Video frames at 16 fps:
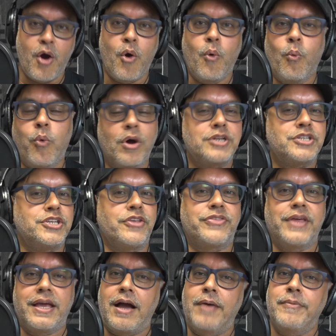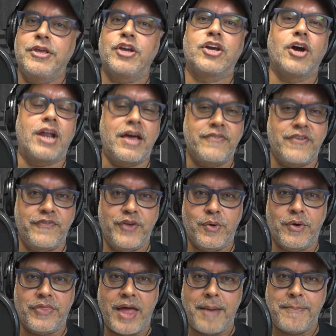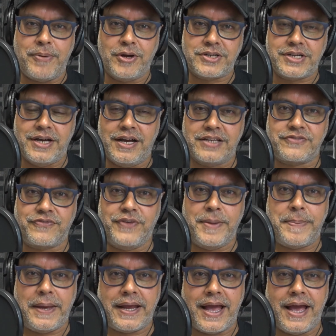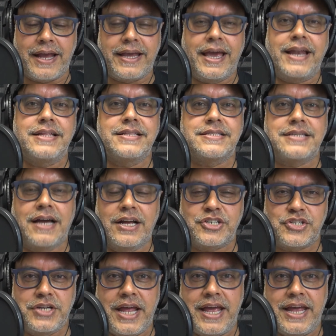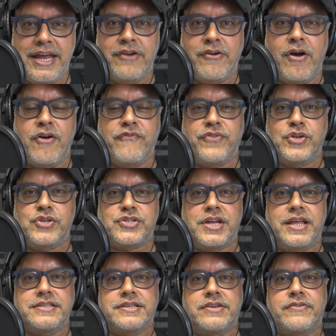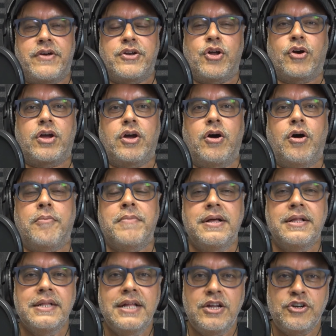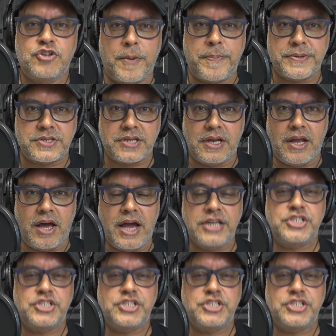What do you think? I mean, you've got to have a view on that podcast. Flipping it, get in touch, nethero@futurenetzero.com. Drop us a line,